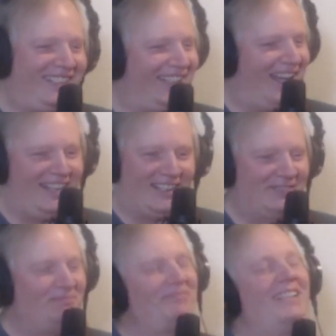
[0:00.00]
I
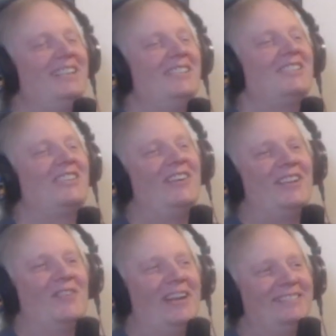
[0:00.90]
know. So
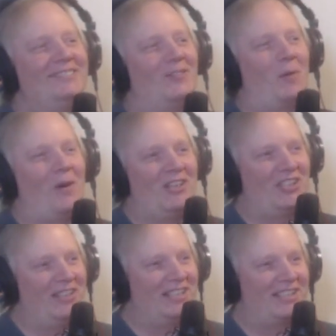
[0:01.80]
anyway, we're
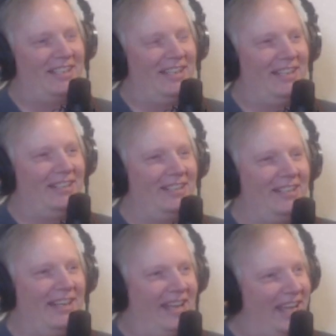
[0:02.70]
watching this, and
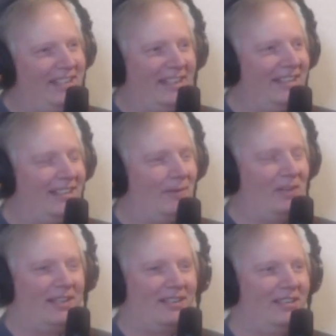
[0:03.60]
it ended, and I'm
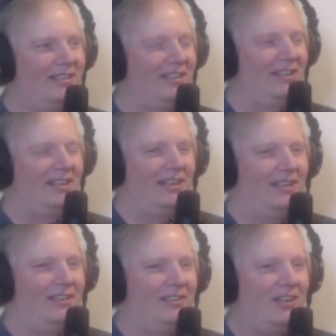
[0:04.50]
like,
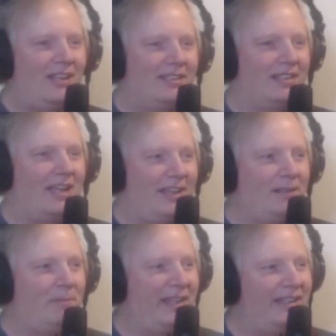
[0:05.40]
not the kind
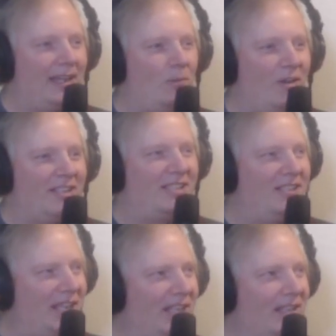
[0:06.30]
of band I want to
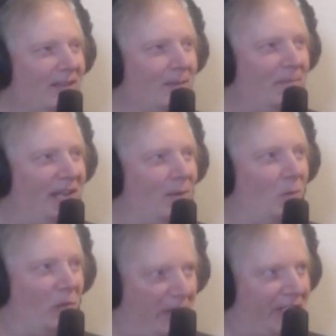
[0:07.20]
see, but I
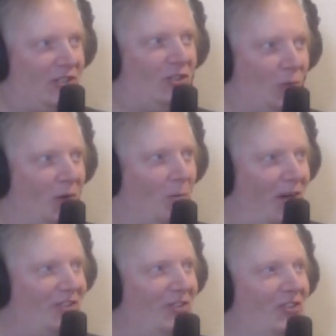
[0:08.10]
really enjoyed
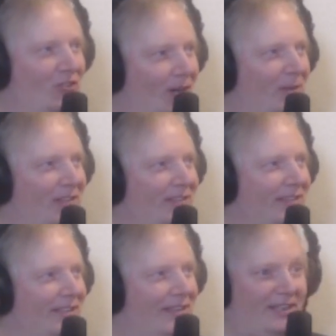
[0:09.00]
watching the drummer.
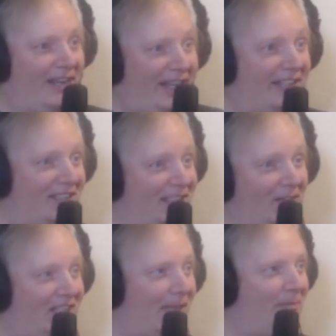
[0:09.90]
And then Diana said
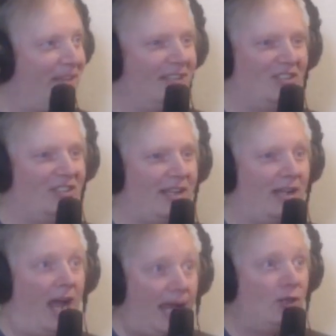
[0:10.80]
the same thing. She's like,
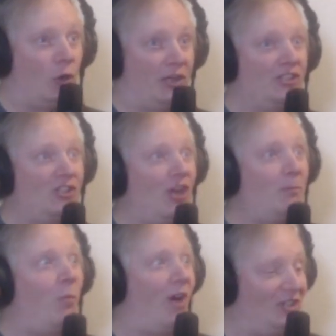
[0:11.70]
I couldn't
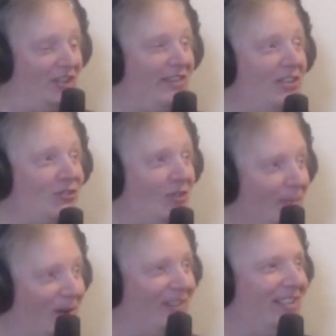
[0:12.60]
stop watching that
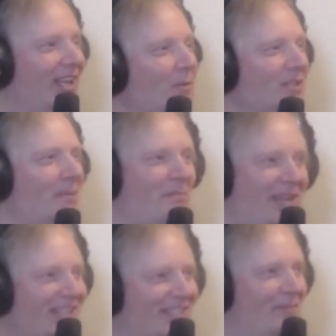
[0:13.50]
drummer. He was
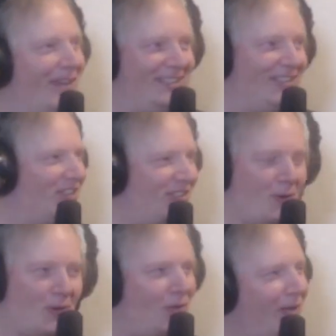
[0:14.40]
amazing back there, just
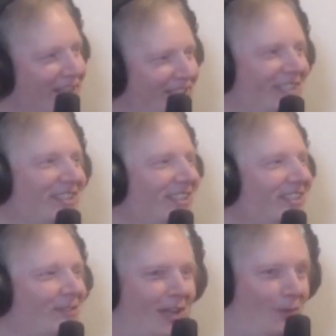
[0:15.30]
going crazy.
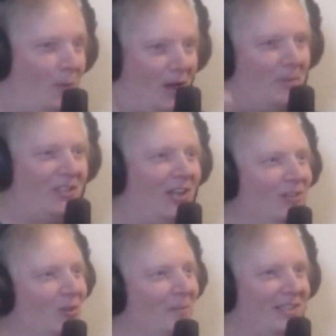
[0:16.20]
But everyone went up and
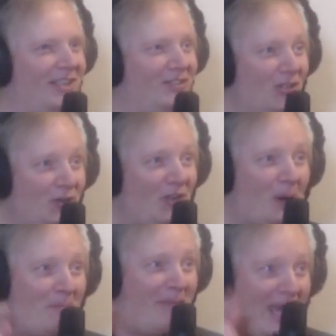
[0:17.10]
talked to him and was like, dude, you're
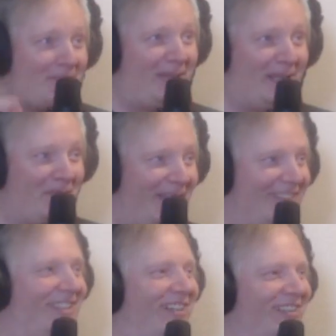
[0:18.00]
a madman
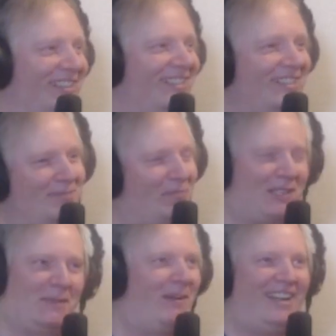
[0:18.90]
back there. And he,
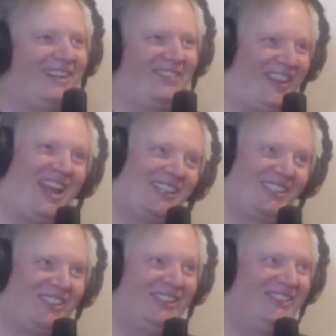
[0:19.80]
big smile, thanks,
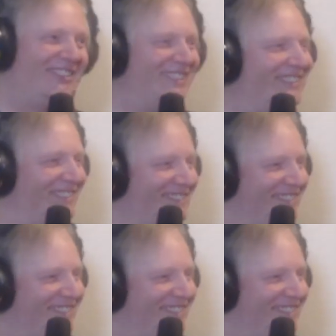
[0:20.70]
dude. You know,